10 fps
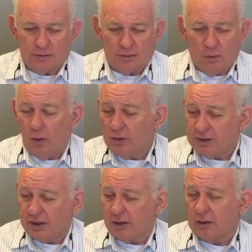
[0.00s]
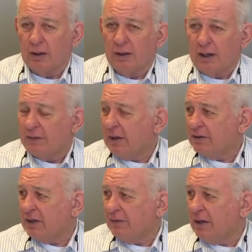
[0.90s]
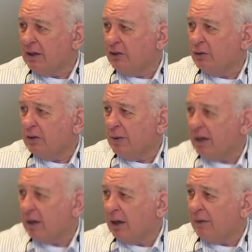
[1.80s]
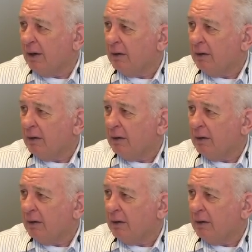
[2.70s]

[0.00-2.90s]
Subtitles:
the war's here, and they decide they need you in the Pentagon.